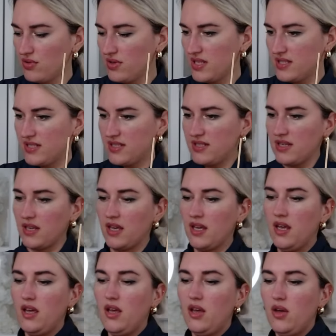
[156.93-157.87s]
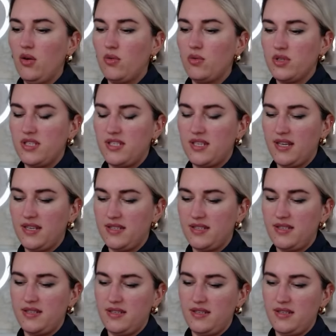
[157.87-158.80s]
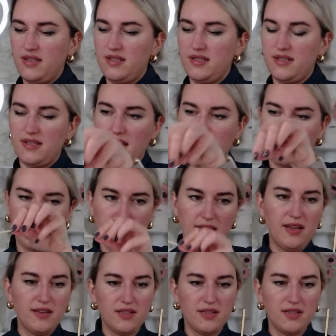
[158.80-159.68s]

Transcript: let's see what size is that.